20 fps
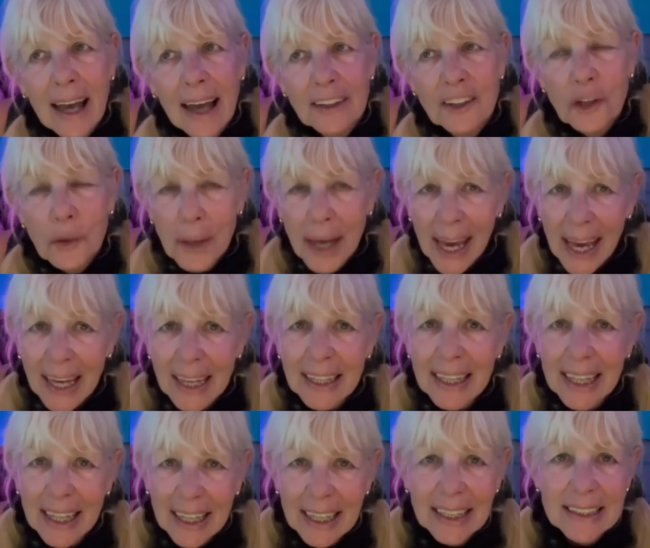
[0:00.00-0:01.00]
you can't
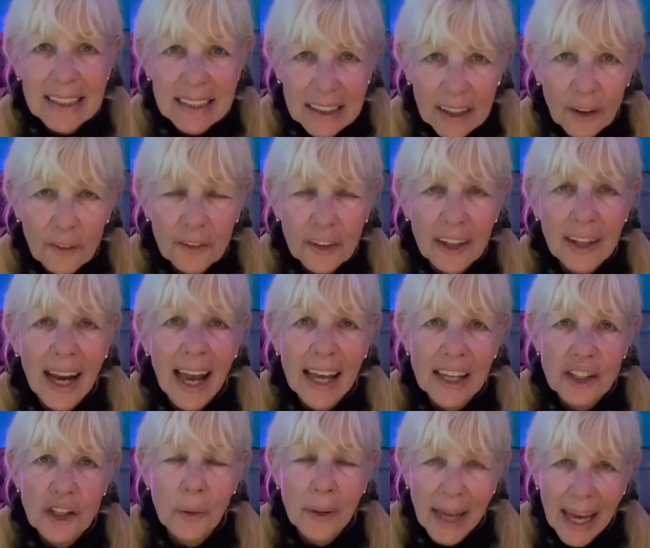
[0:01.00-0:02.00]
eat silver
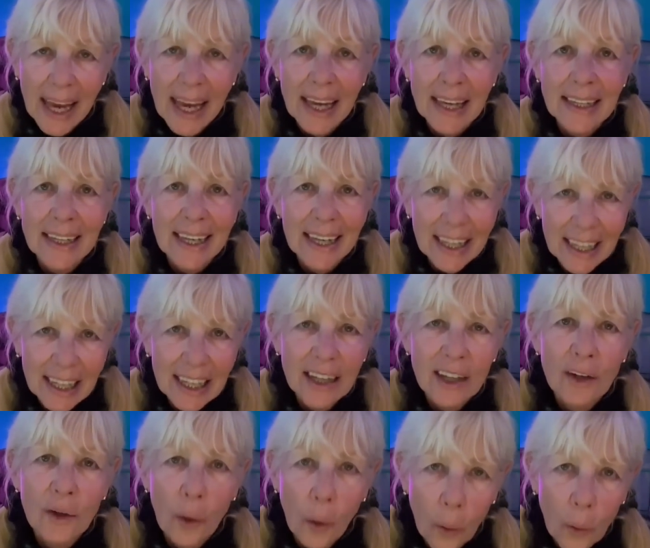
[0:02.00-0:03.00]
and you can't
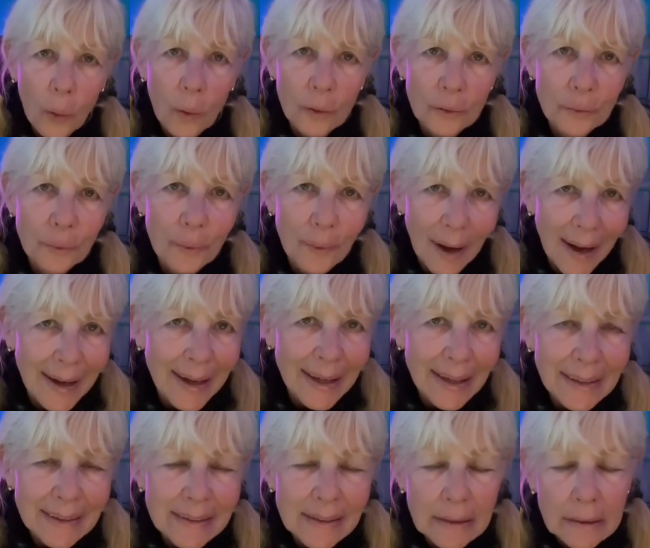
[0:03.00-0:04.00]
eat gold,
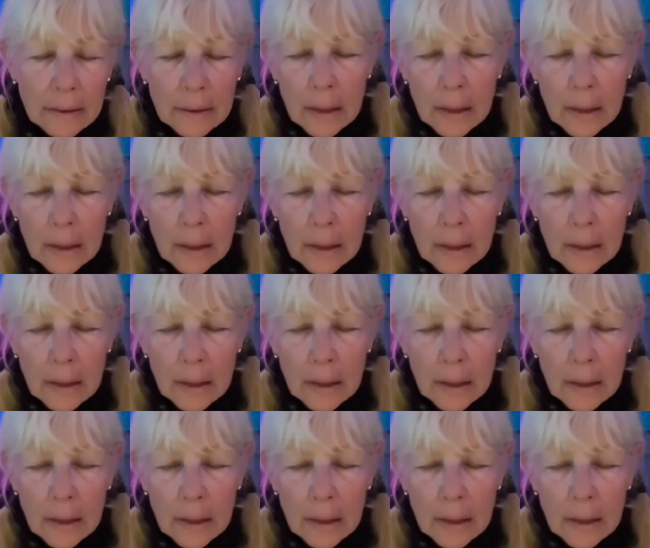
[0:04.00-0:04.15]
right?